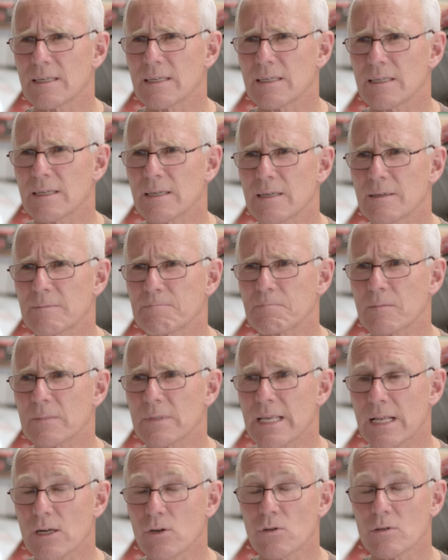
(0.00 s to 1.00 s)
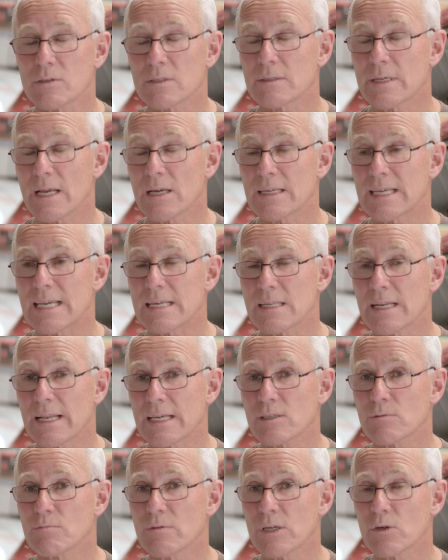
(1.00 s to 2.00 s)
that'll all go together
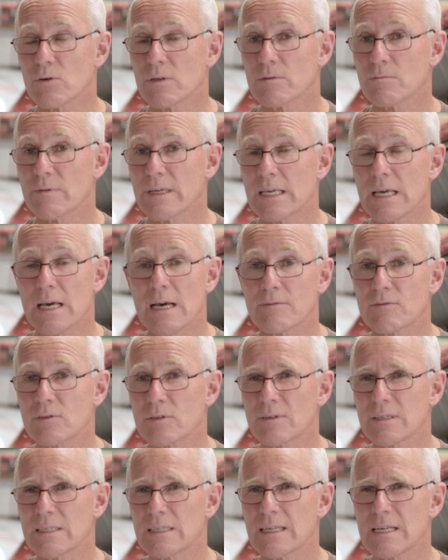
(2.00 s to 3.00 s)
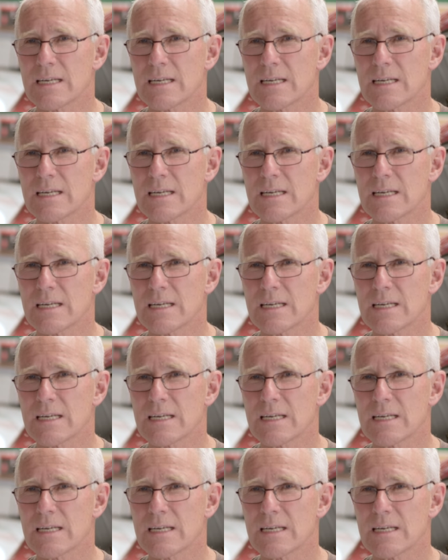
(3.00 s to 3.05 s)
next week or the week after.